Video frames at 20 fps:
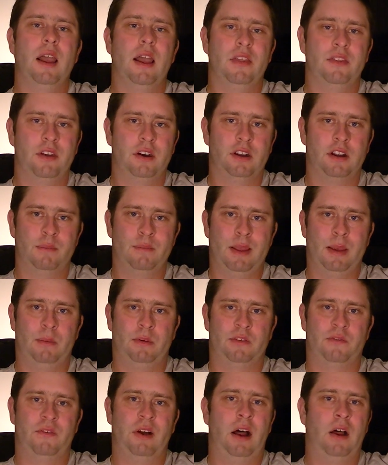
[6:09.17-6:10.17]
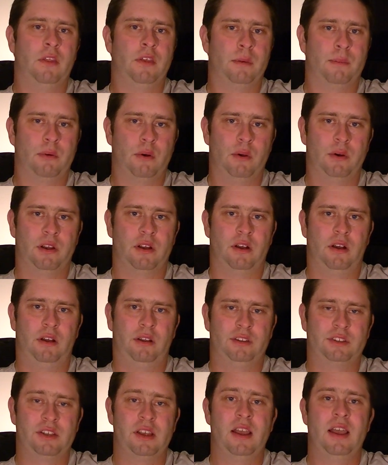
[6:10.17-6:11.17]
and they're going to be able to follow their
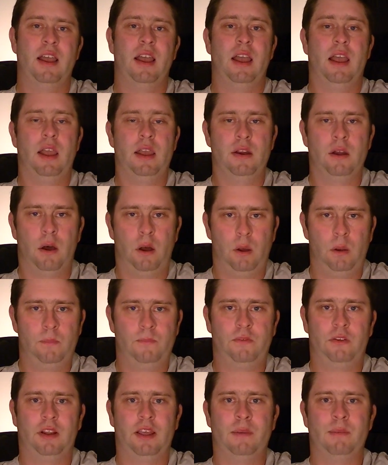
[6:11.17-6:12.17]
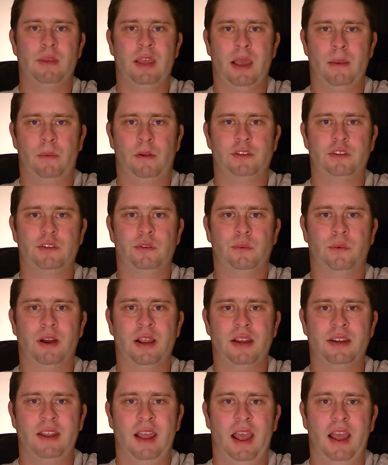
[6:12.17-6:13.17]
protocols and hopefully be able to
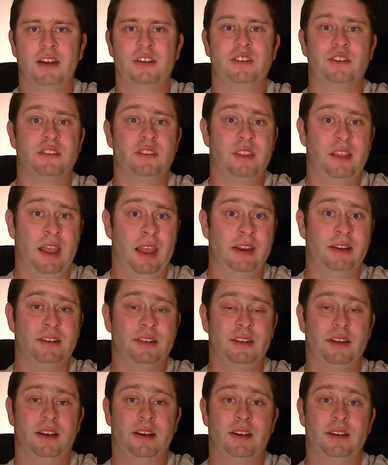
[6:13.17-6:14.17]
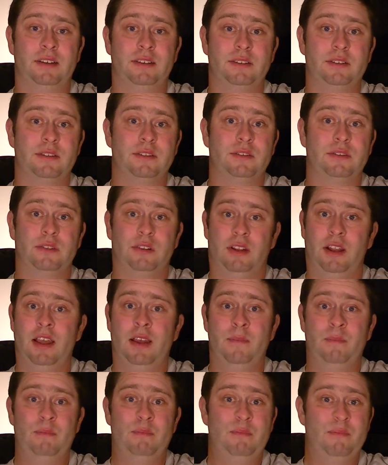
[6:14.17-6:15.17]
reattach that
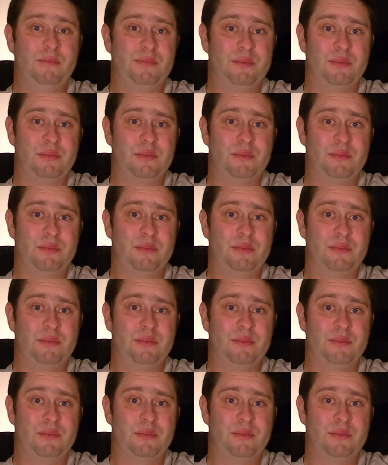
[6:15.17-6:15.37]
limb,